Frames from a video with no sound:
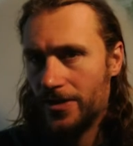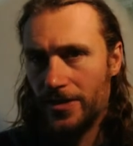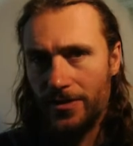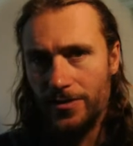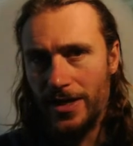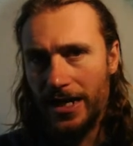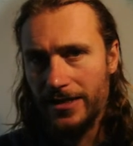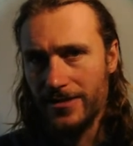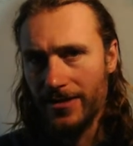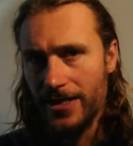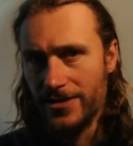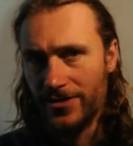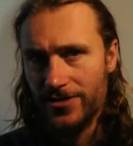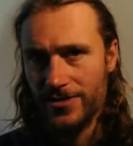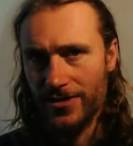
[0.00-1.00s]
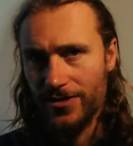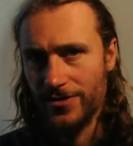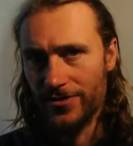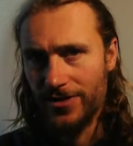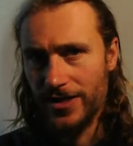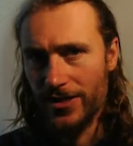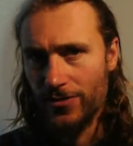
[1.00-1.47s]
All right, let's
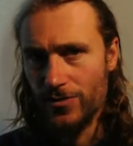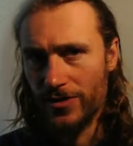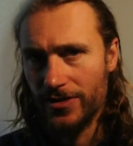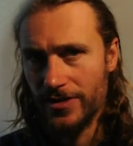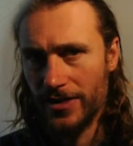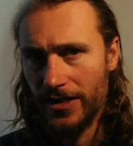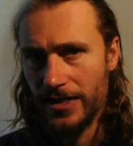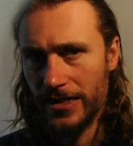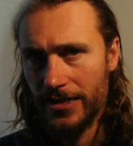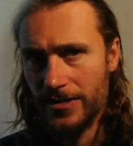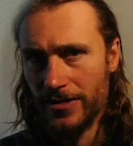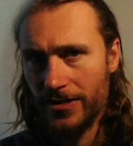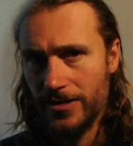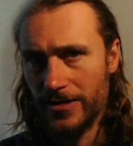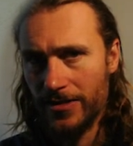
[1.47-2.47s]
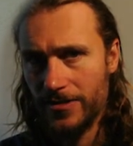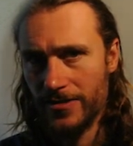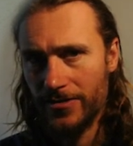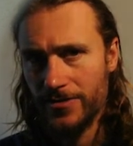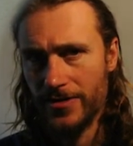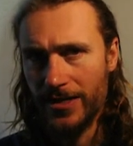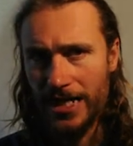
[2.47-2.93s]
continue with the
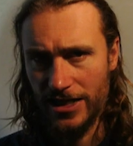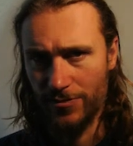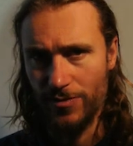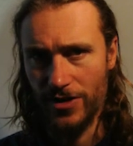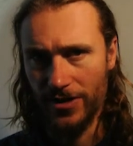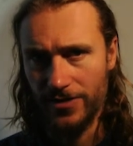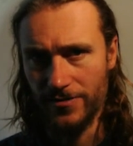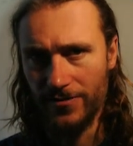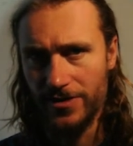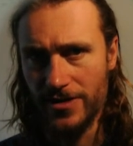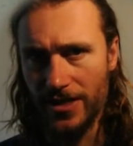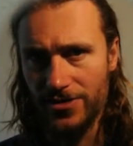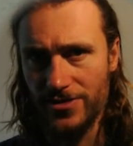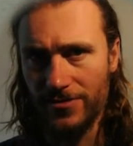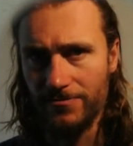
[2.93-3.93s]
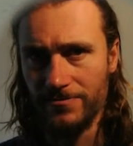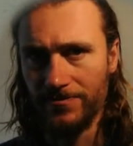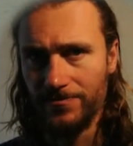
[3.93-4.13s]
next part of this lesson.